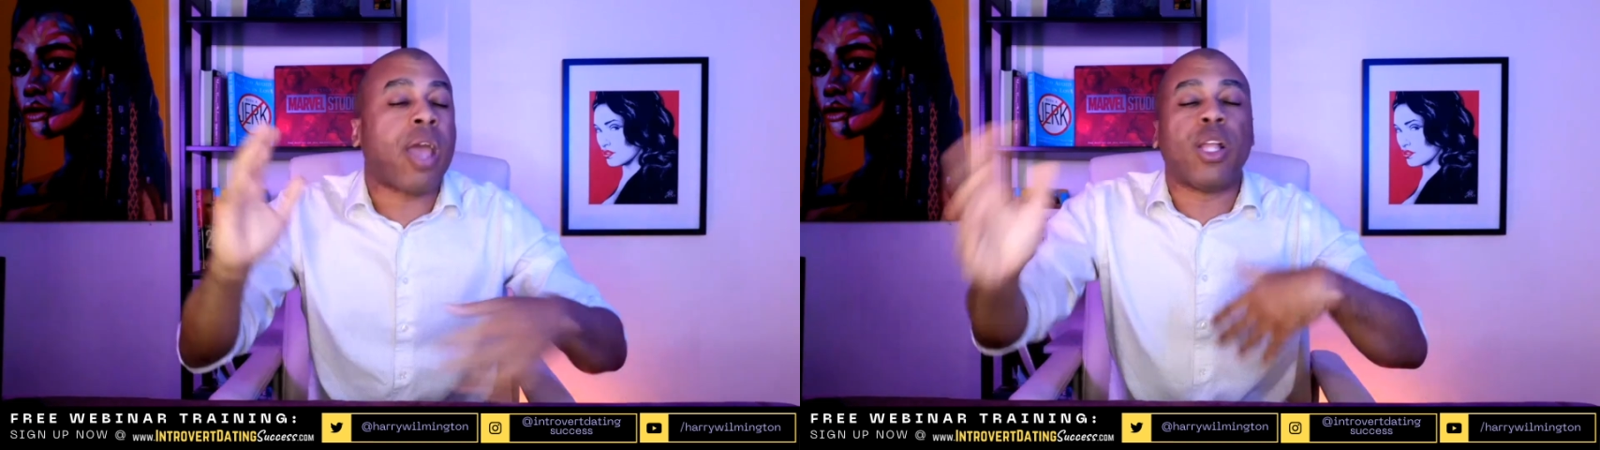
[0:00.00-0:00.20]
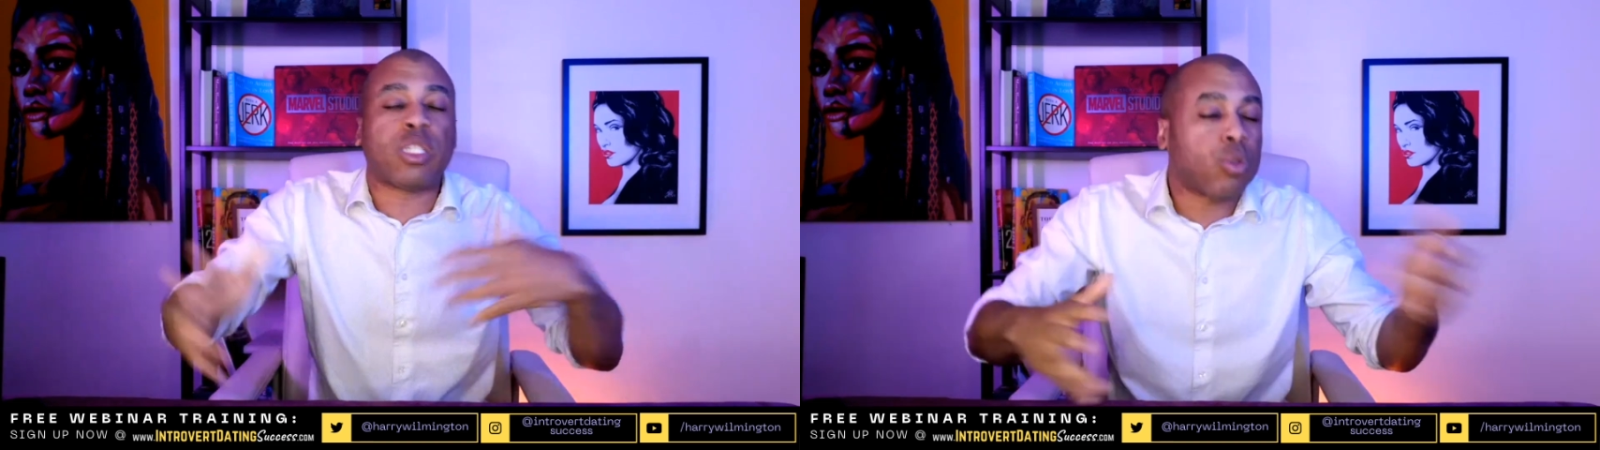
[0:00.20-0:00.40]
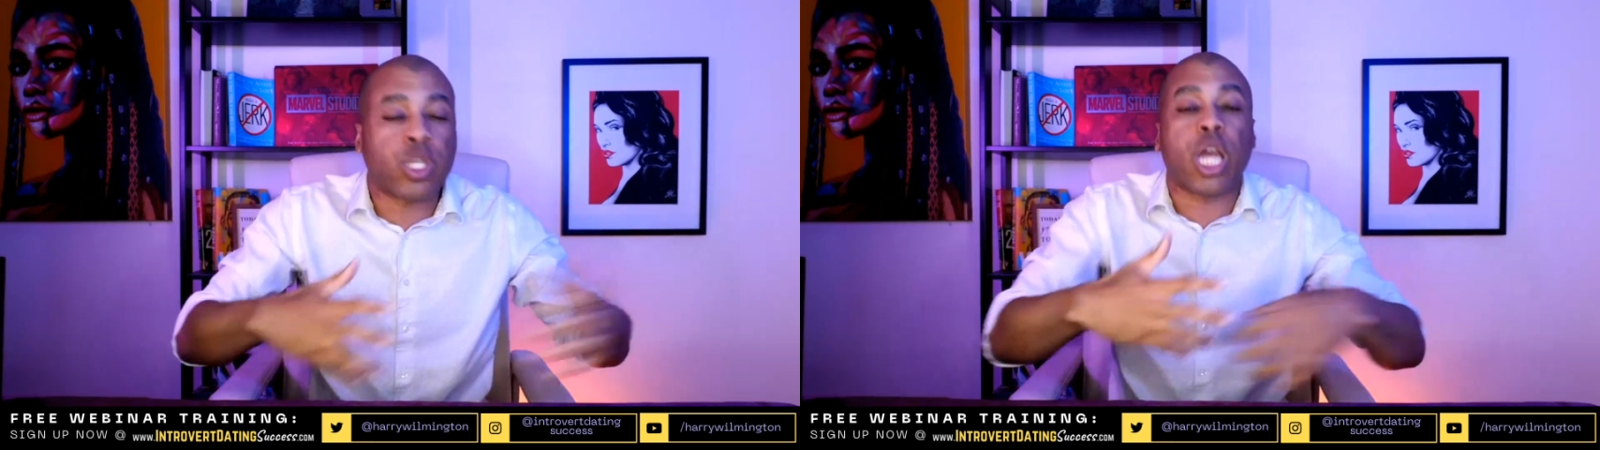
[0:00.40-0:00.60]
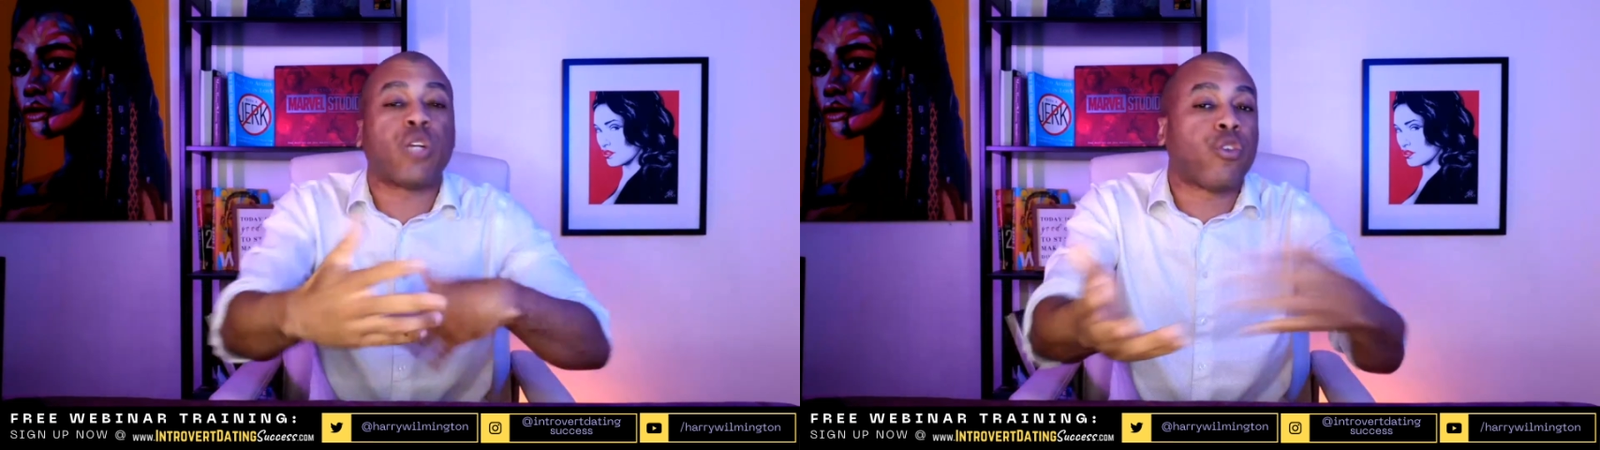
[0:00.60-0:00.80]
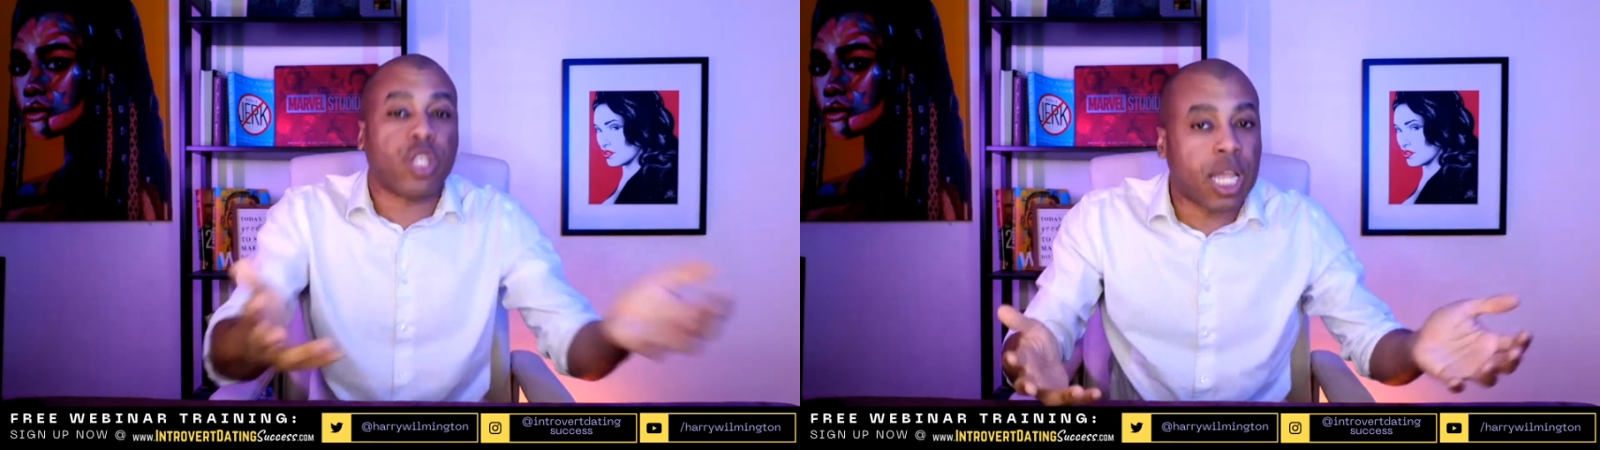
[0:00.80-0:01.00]
Let's reschedule
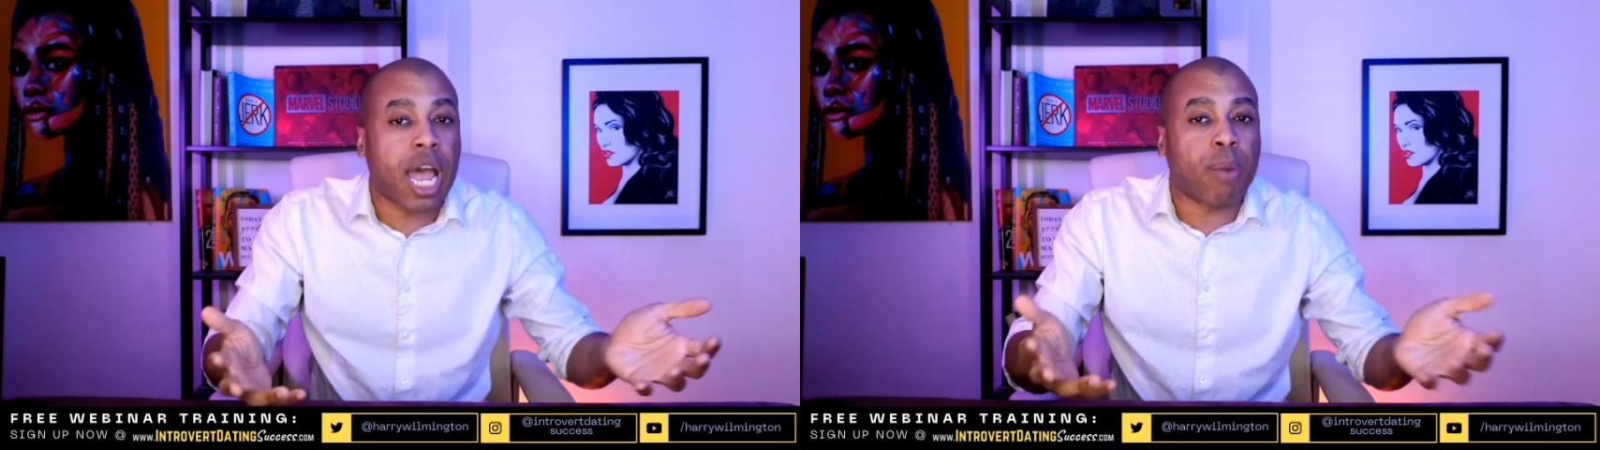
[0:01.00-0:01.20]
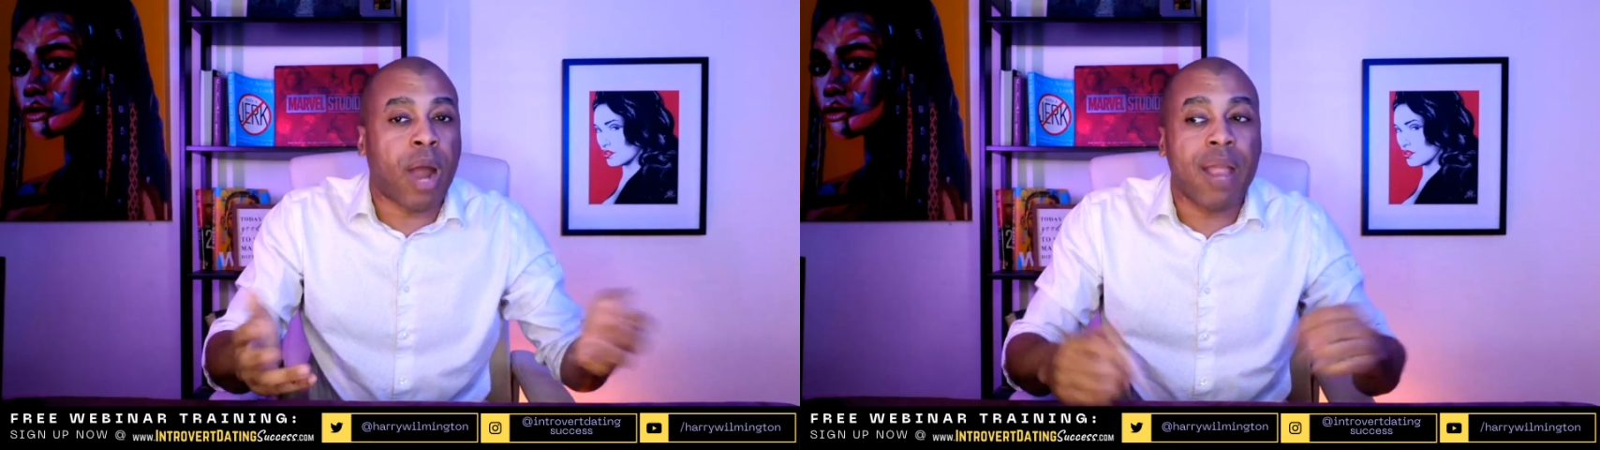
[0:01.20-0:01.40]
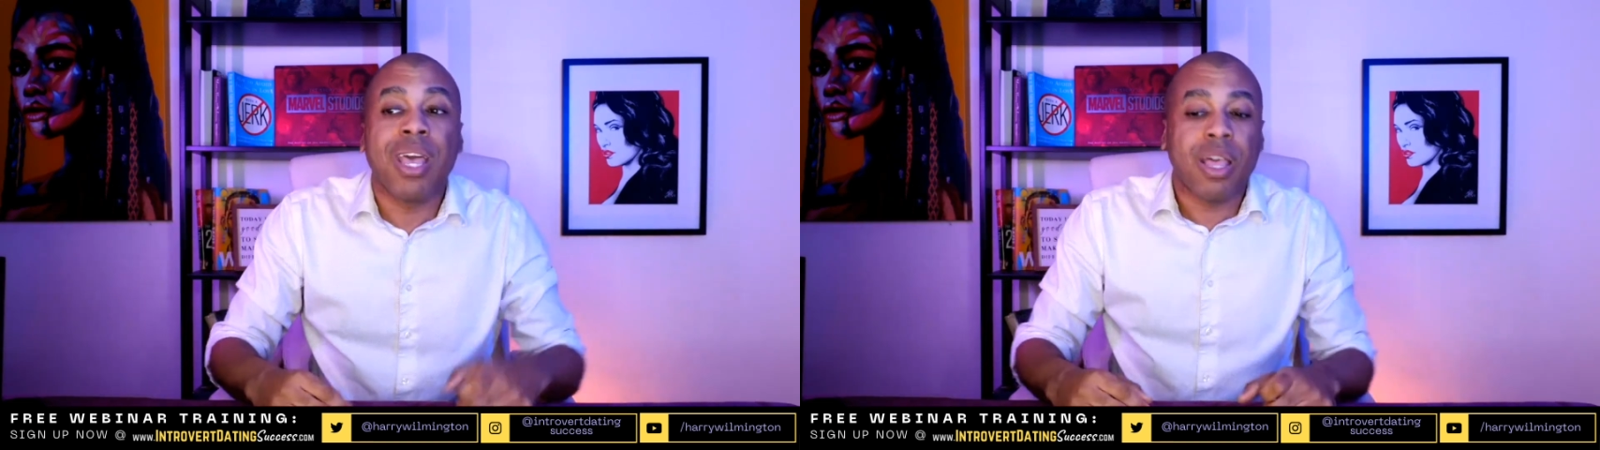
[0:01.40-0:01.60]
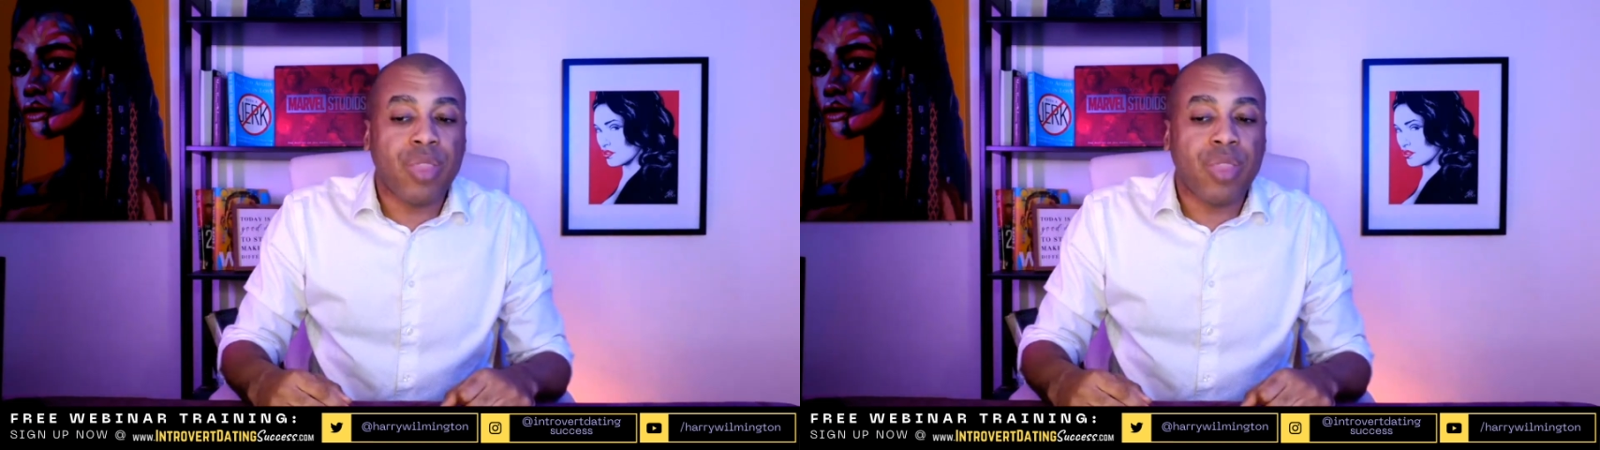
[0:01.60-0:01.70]
for this time," right?